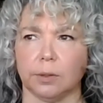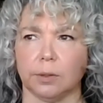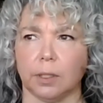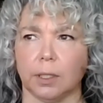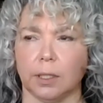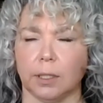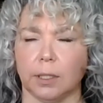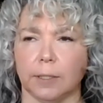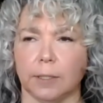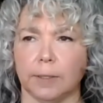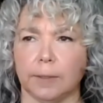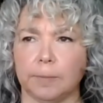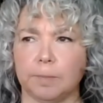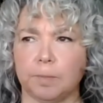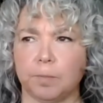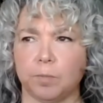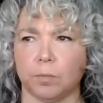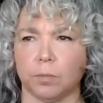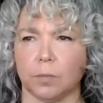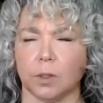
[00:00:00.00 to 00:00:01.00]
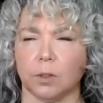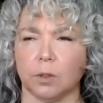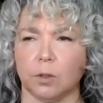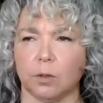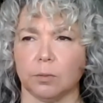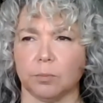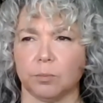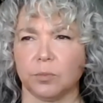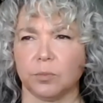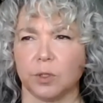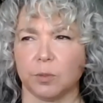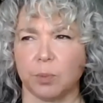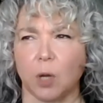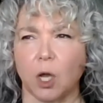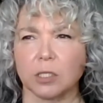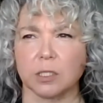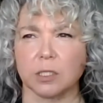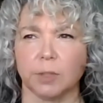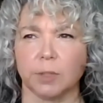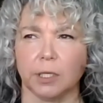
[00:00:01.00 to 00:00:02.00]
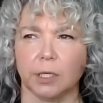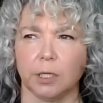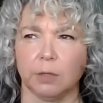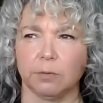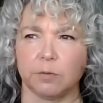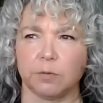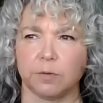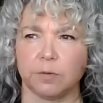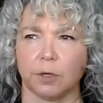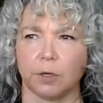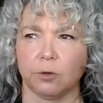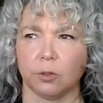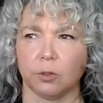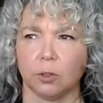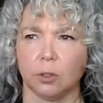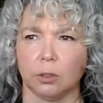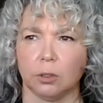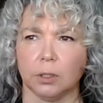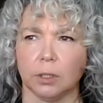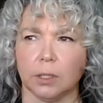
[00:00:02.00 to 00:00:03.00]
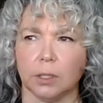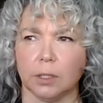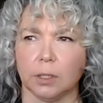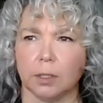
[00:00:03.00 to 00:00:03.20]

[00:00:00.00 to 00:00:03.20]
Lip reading: the possibility of a federal